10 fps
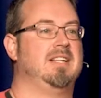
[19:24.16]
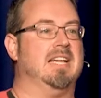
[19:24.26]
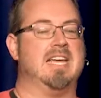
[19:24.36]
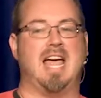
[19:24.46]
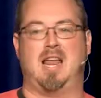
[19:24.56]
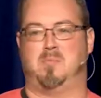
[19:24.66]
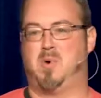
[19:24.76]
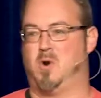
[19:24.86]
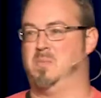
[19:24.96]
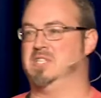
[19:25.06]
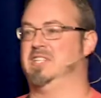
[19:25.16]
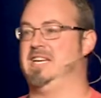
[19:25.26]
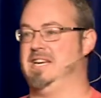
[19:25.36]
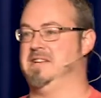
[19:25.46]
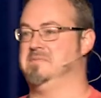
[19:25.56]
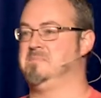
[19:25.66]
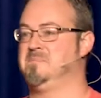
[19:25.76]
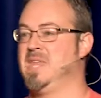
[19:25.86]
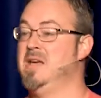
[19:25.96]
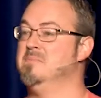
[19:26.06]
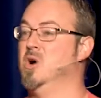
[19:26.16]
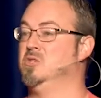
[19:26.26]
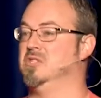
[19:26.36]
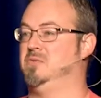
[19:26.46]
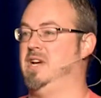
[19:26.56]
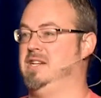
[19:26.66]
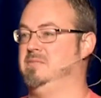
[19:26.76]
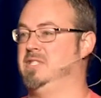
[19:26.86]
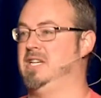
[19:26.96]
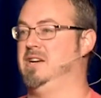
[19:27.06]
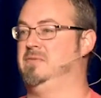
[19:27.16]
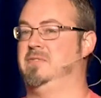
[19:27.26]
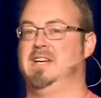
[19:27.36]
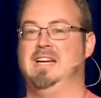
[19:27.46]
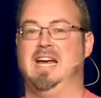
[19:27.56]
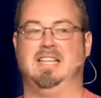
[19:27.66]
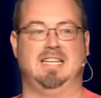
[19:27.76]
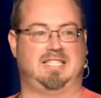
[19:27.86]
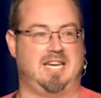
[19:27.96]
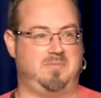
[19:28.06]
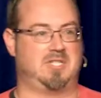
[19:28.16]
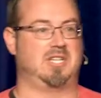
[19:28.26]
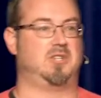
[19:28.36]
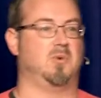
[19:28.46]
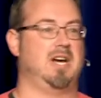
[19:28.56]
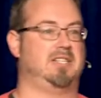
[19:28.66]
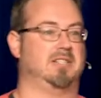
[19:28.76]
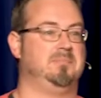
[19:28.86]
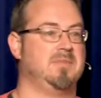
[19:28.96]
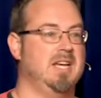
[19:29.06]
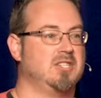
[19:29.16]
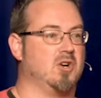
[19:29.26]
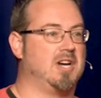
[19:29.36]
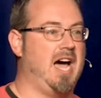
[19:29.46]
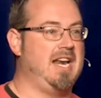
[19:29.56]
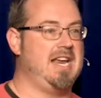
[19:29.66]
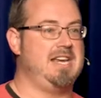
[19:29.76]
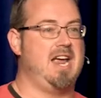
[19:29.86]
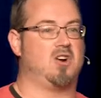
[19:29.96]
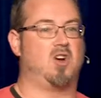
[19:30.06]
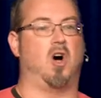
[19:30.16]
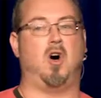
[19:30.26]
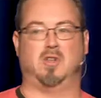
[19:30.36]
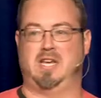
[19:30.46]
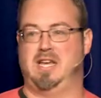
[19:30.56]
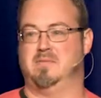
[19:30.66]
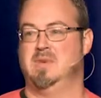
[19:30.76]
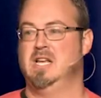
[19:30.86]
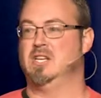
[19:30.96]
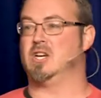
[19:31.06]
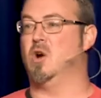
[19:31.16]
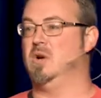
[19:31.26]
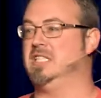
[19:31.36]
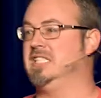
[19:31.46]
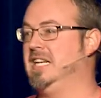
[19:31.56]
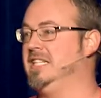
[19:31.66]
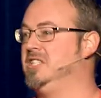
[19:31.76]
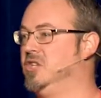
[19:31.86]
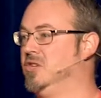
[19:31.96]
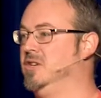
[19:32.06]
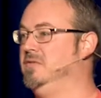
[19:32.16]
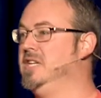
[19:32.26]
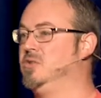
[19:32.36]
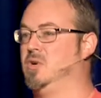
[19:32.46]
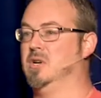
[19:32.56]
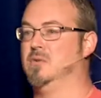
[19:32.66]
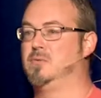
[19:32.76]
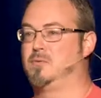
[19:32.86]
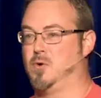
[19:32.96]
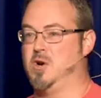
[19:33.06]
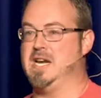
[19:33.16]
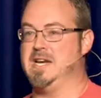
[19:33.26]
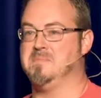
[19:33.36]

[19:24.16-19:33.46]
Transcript: He had a purpose again. Moses found himself in this same situation. So God had now called him to go and set the children of Israel free.